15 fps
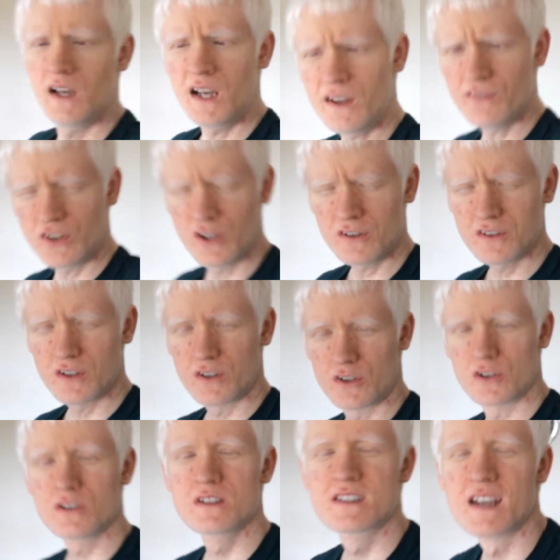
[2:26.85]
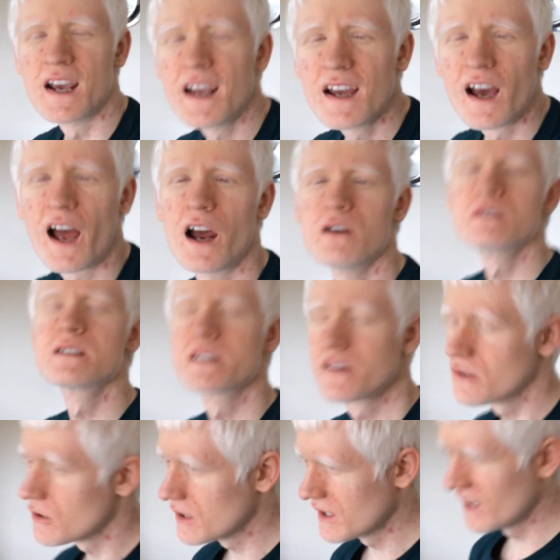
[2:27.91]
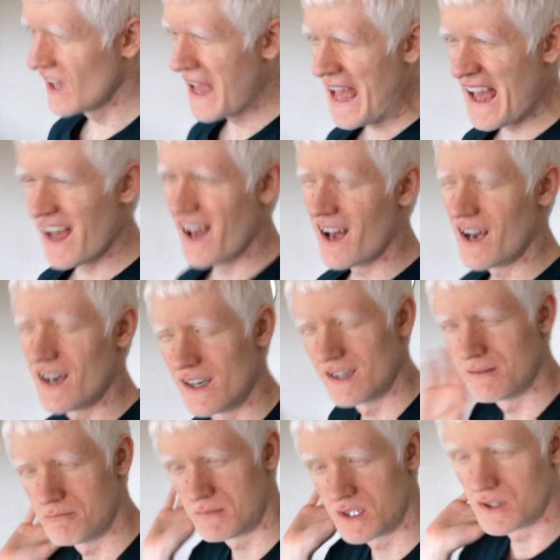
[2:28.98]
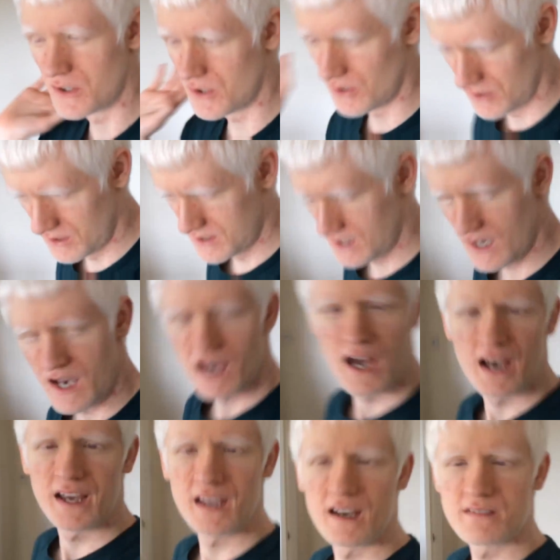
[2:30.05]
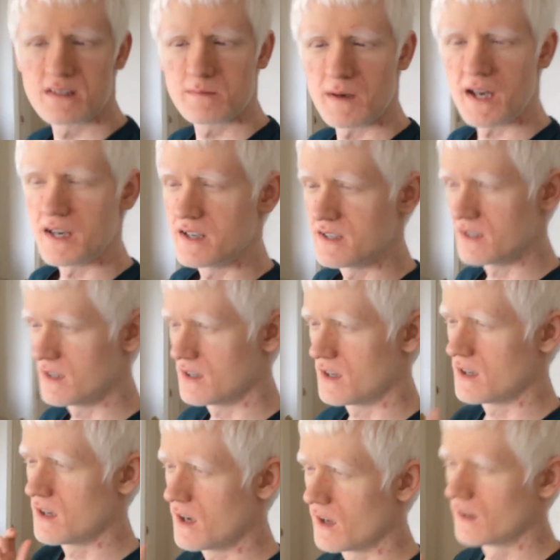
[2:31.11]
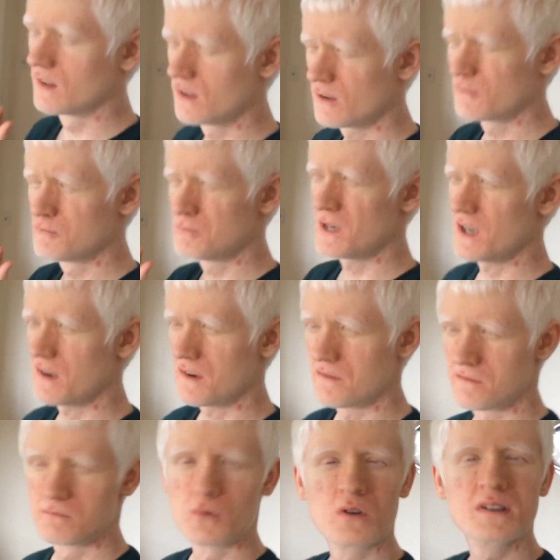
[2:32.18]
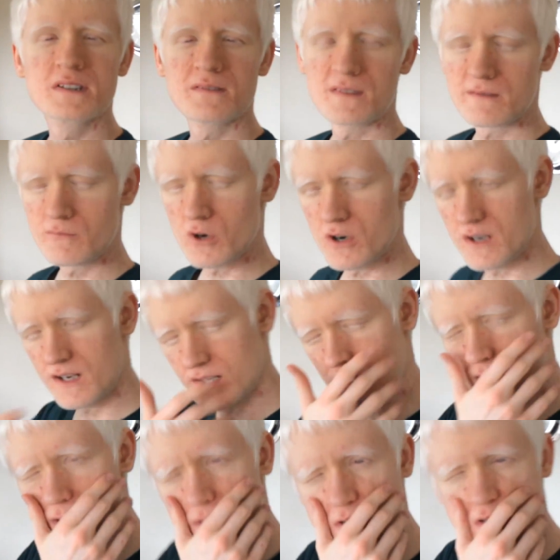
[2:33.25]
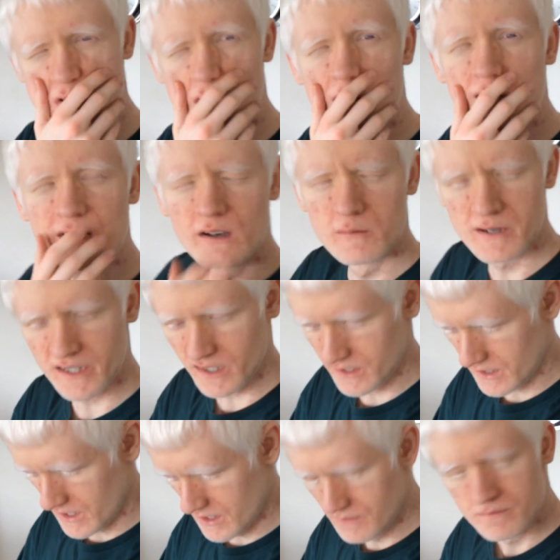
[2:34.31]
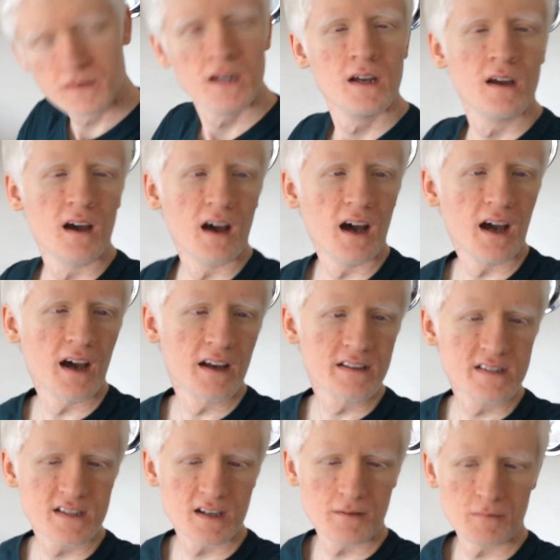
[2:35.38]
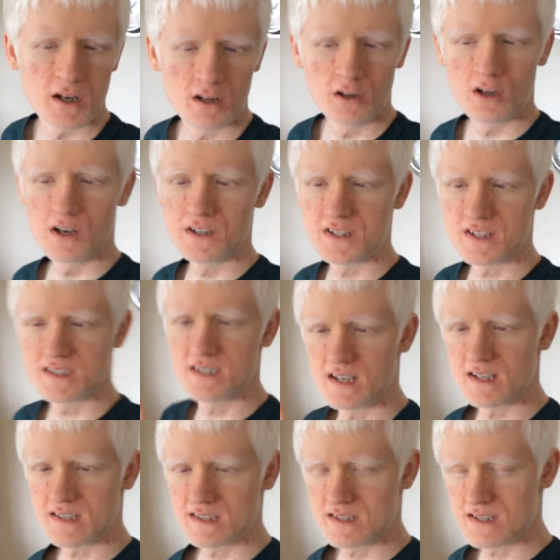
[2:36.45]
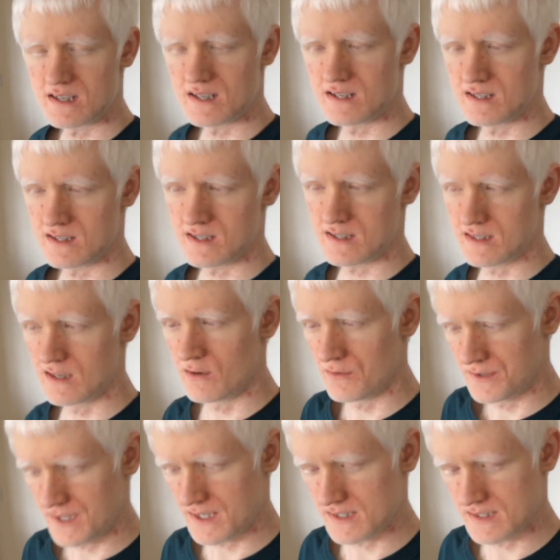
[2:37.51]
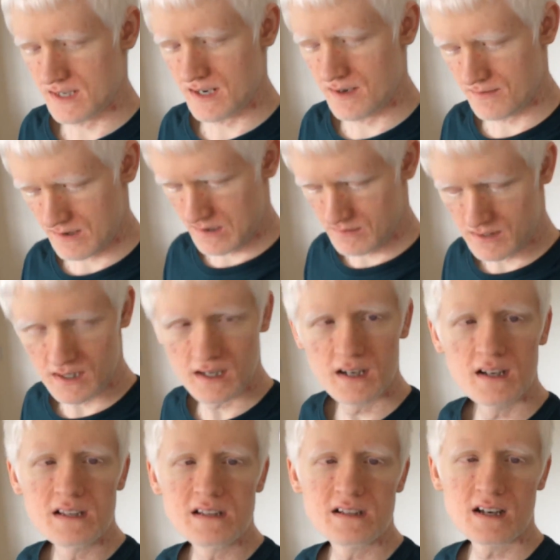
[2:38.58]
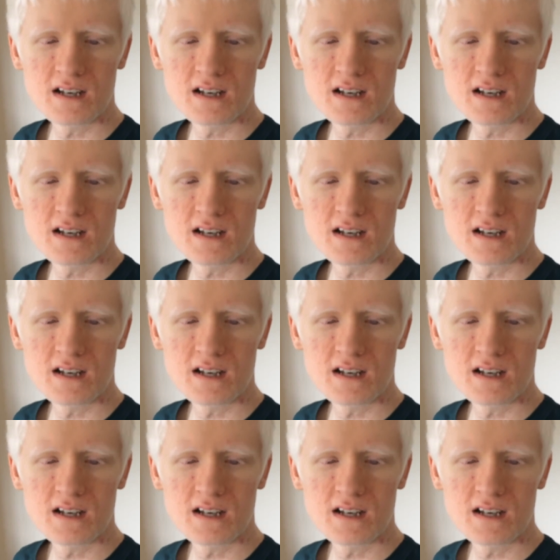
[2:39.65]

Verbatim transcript: Hey vlog, good day. How is it going? I am good. I have spent a little bit, most of the morning, just doing a little bit of cleaning. I had some, a lot of just discs and just little things lying around that I need to